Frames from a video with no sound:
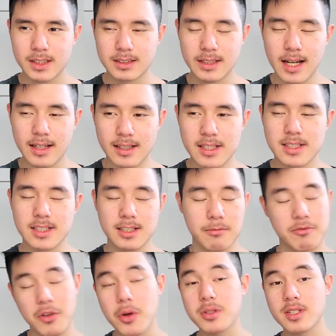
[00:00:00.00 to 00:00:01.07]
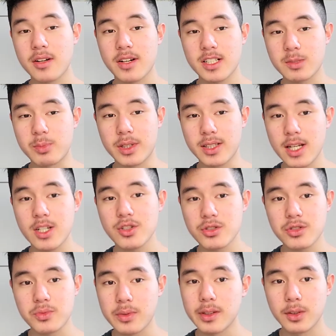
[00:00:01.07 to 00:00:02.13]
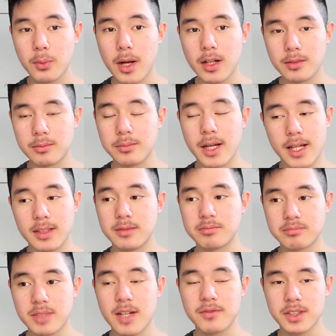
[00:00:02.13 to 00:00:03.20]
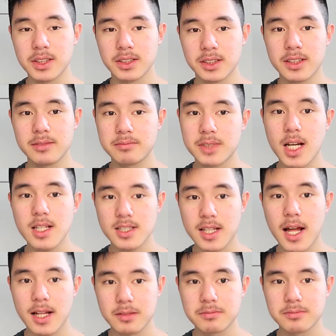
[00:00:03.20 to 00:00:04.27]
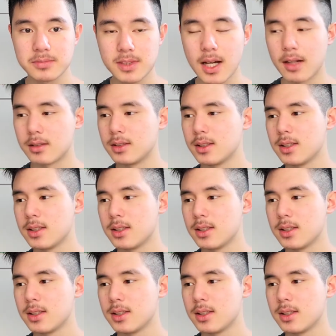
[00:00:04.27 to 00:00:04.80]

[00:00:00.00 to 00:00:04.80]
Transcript: yeah, it subverts our expectations really well, and it definitely does that. Yeah,